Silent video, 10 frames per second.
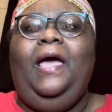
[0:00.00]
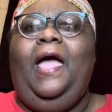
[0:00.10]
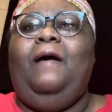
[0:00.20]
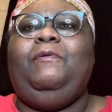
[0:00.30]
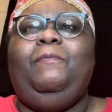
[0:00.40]

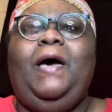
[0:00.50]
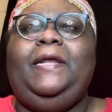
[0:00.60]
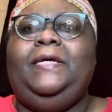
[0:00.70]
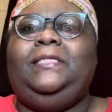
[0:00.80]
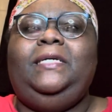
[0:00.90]

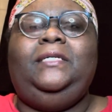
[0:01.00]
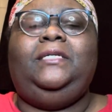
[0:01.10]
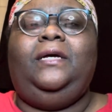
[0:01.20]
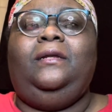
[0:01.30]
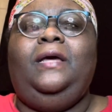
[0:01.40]
Everybody is
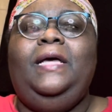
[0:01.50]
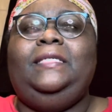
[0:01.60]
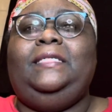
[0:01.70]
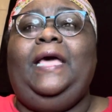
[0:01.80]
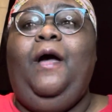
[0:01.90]
teaching
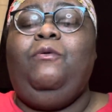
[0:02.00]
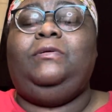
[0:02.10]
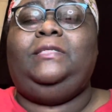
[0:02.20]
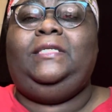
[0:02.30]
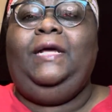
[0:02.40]

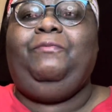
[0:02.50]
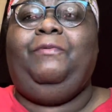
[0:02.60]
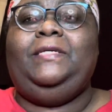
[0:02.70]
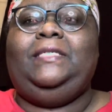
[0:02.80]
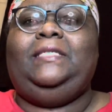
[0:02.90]

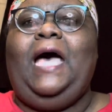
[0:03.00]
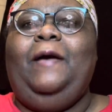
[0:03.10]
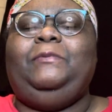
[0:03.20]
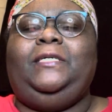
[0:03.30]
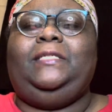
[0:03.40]
different
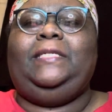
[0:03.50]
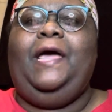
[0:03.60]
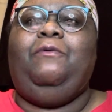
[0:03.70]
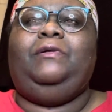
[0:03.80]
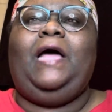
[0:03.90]
types of
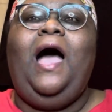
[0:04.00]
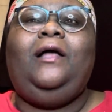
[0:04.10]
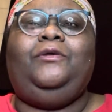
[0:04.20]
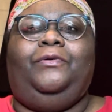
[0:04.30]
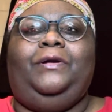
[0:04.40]
sound
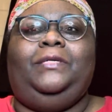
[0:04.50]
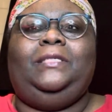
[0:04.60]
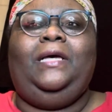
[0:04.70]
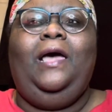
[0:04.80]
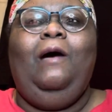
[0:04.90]

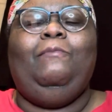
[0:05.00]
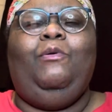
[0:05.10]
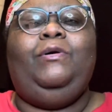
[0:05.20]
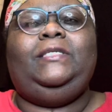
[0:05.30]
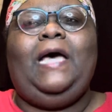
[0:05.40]
doctrines, but
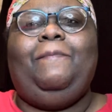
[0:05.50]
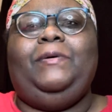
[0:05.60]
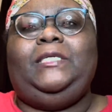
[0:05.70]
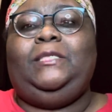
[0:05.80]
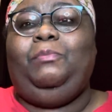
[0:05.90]
what type
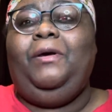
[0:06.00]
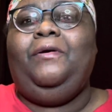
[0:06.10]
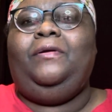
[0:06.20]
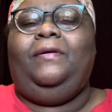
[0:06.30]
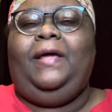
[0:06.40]
of
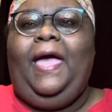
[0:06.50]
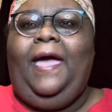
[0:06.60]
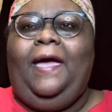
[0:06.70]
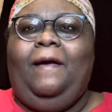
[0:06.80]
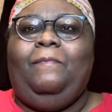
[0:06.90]
spirit do they
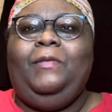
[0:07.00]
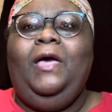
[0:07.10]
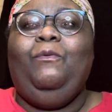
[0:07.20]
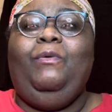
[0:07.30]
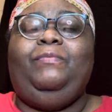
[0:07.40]
have
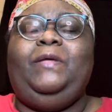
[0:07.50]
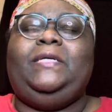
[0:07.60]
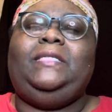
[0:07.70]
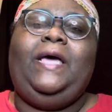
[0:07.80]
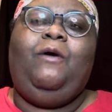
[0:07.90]
with that
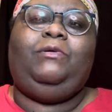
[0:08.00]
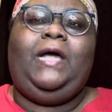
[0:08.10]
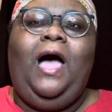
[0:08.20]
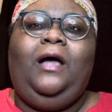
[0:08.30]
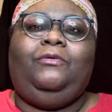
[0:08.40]
sound
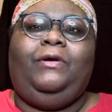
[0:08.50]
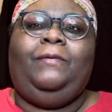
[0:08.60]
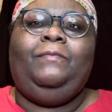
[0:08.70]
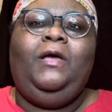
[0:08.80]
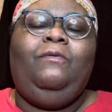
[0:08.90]
doctrine?
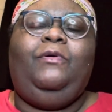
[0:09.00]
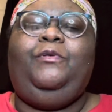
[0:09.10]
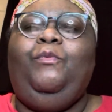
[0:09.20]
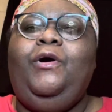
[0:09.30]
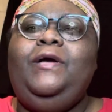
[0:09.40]
Well,
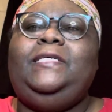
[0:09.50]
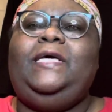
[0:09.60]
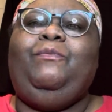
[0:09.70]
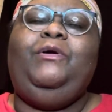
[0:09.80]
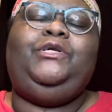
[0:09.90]
the word
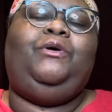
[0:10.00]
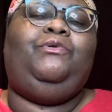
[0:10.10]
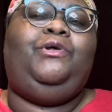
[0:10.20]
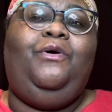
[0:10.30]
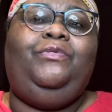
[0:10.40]
said we shall
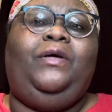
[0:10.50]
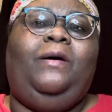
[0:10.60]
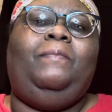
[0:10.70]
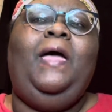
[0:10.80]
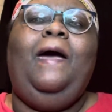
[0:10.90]
know
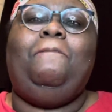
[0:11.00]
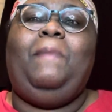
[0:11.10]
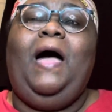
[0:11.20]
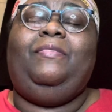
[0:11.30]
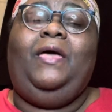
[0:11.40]
them
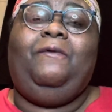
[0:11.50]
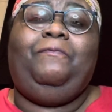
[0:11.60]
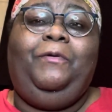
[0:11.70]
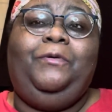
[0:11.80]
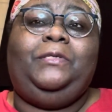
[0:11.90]
by their
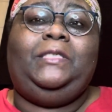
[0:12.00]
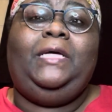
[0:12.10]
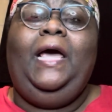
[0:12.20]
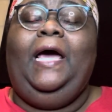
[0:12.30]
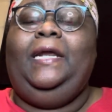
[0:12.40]
fruits.
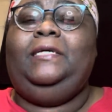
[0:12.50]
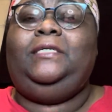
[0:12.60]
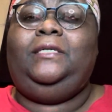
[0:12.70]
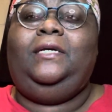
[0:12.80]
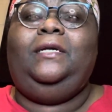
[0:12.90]
And it
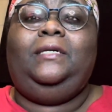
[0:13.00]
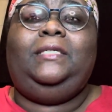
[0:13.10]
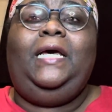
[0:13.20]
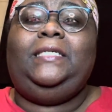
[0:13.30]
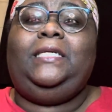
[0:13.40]

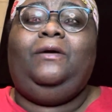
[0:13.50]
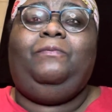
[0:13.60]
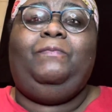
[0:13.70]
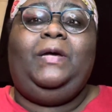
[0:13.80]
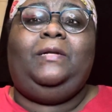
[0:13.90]
says in
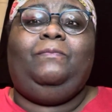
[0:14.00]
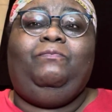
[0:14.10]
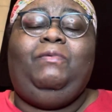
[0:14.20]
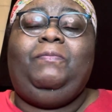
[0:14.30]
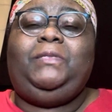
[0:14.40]

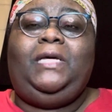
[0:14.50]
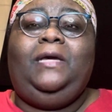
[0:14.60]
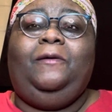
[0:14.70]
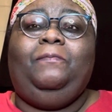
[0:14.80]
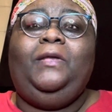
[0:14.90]

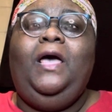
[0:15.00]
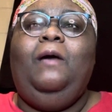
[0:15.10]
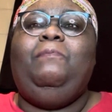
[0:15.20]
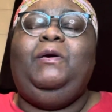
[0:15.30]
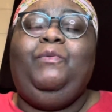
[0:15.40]
15,
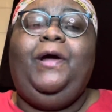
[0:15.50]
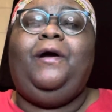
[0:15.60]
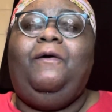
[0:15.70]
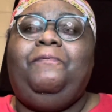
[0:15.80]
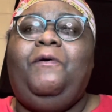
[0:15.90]
beware
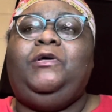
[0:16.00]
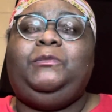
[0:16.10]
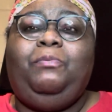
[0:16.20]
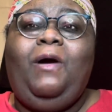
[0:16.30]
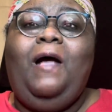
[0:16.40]
of false
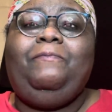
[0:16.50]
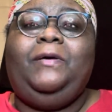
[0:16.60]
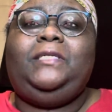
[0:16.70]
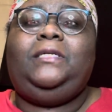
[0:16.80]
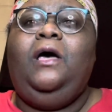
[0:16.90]

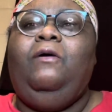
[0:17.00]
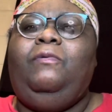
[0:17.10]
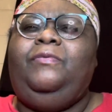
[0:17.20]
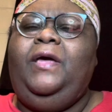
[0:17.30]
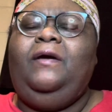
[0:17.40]
prophets,
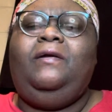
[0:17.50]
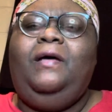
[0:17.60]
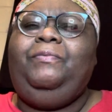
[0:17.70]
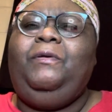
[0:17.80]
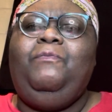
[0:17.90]
for they are
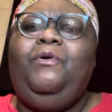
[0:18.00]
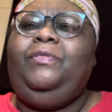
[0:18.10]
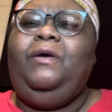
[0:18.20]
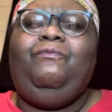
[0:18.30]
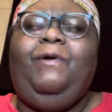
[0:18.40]
nothing more
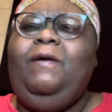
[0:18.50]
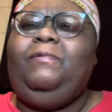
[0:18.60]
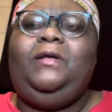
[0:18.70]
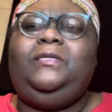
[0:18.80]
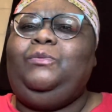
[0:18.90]
than
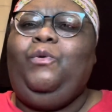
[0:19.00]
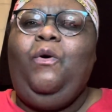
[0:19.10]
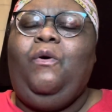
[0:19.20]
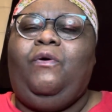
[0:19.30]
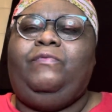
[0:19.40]
ravenous
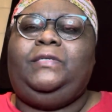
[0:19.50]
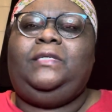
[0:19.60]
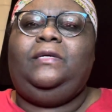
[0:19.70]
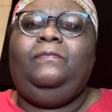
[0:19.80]
wolves.